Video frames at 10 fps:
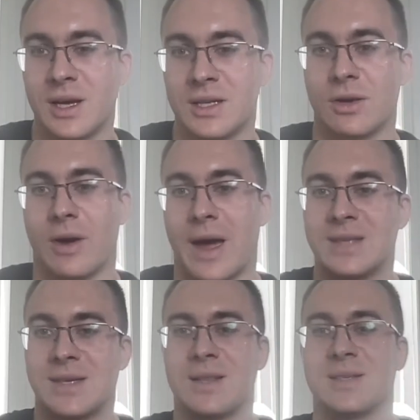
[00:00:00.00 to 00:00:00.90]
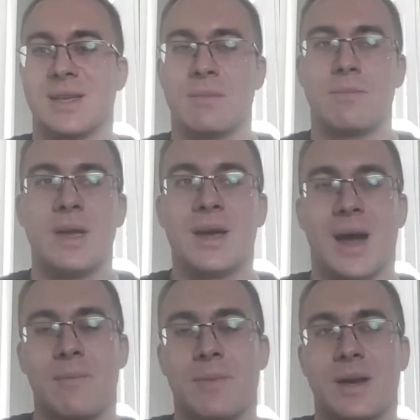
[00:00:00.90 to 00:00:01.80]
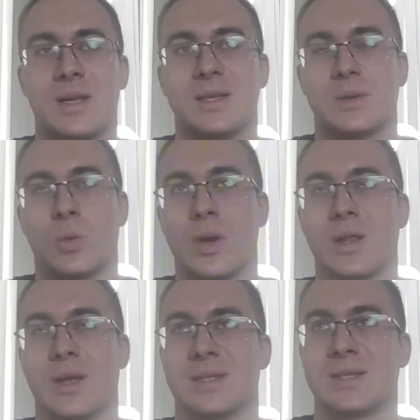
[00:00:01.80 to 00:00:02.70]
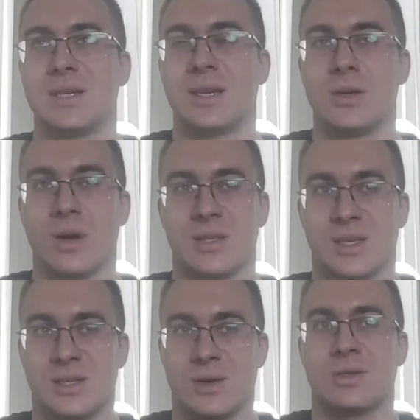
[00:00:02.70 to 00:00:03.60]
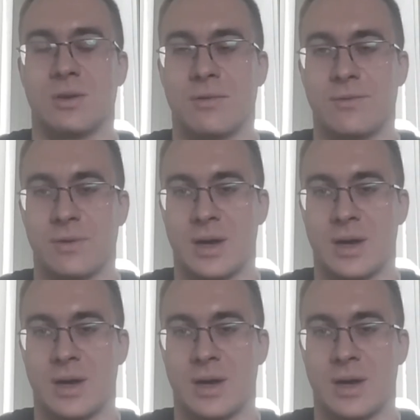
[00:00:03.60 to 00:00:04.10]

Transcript: So as I understand, big companies will consider you as a source of